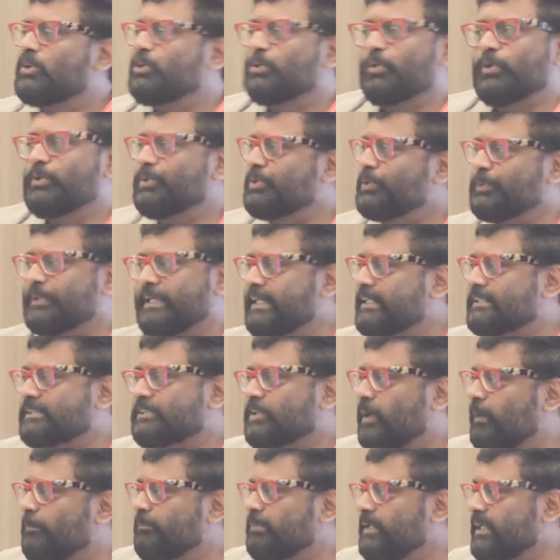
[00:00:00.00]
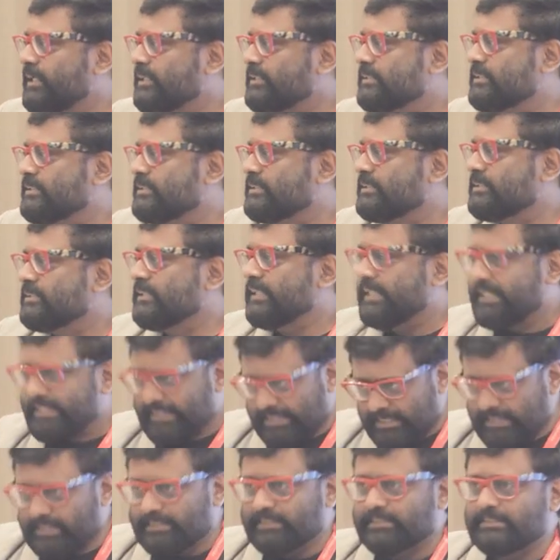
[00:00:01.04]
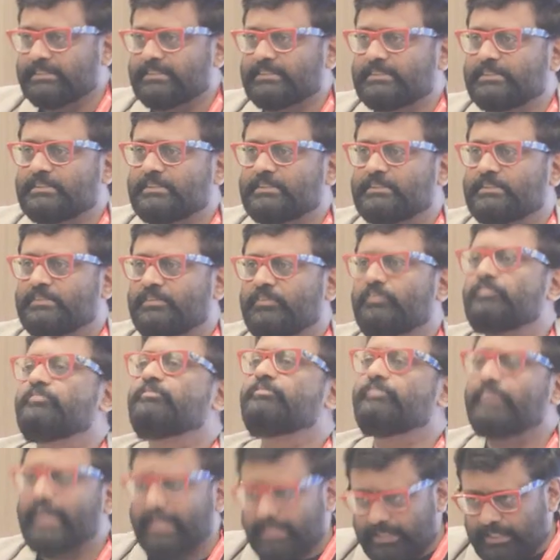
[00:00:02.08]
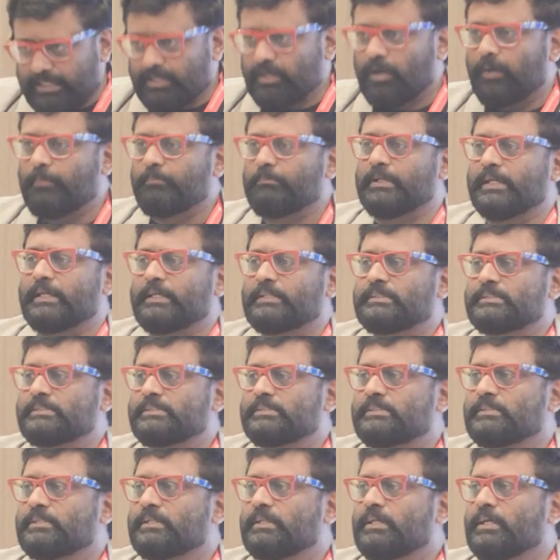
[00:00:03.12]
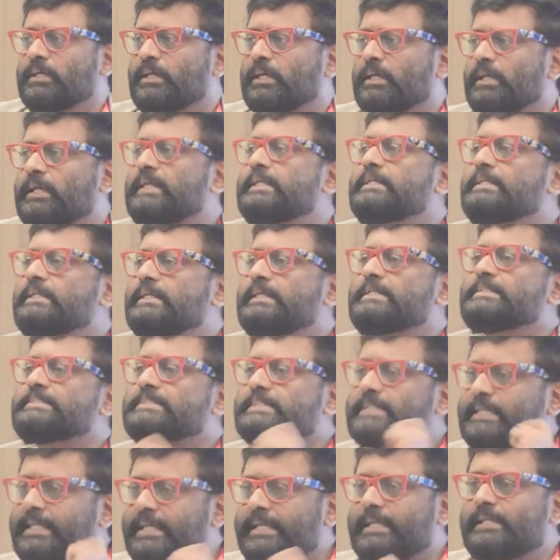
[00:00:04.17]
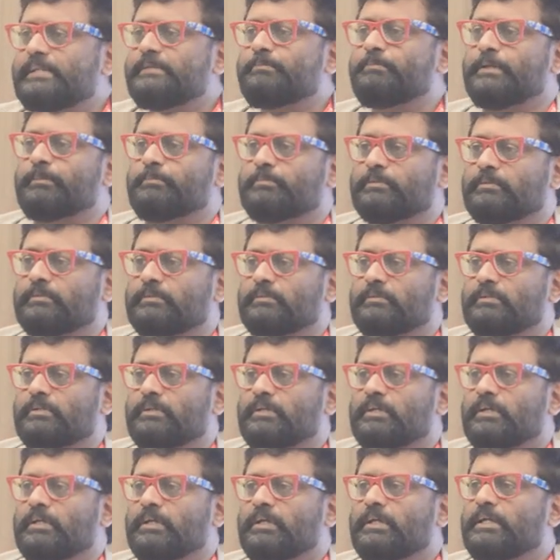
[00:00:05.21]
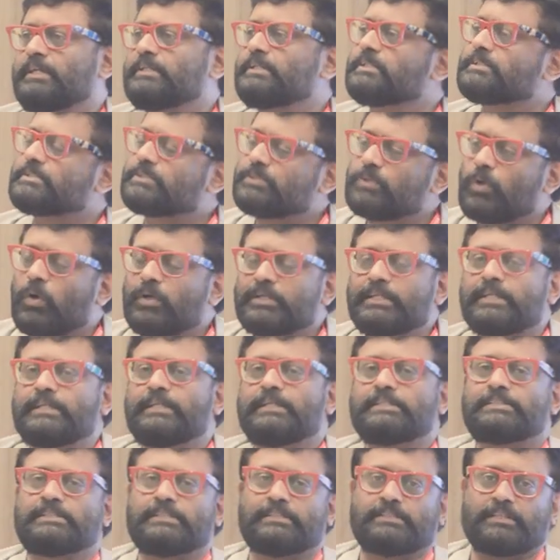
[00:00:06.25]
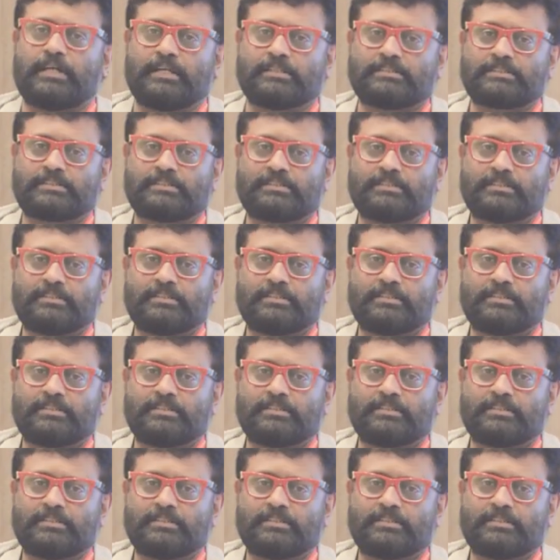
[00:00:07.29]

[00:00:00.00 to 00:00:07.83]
Don't you think it's complex? It is very complex. It needs skilled people. It is not an easy task.